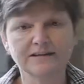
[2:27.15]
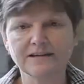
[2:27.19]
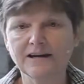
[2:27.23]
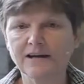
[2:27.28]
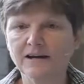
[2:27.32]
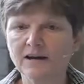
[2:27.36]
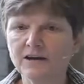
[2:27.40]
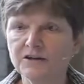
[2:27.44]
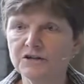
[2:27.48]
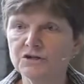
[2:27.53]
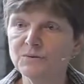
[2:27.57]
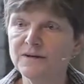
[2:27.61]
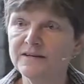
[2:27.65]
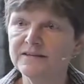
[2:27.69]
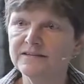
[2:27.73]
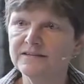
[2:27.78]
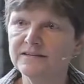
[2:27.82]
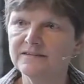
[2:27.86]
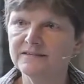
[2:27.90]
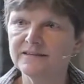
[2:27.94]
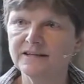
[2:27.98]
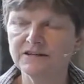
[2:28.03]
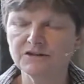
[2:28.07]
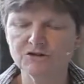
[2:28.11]
let alone
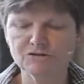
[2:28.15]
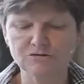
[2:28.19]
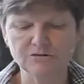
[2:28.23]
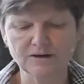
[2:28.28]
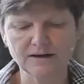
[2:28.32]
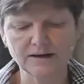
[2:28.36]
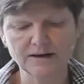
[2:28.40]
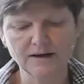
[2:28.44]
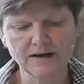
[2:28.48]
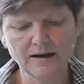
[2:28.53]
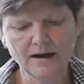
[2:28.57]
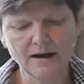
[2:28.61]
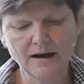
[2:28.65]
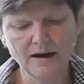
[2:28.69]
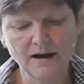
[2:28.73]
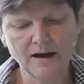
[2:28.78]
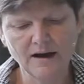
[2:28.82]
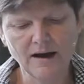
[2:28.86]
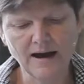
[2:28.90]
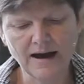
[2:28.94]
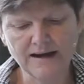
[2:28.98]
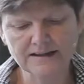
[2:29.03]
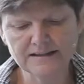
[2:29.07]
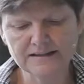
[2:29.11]
20th century
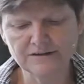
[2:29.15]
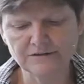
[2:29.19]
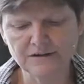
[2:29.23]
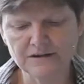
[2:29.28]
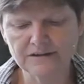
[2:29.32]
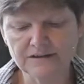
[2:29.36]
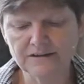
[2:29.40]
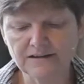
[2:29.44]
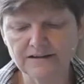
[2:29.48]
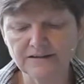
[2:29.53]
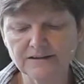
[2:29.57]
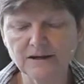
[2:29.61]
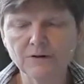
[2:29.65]
activities.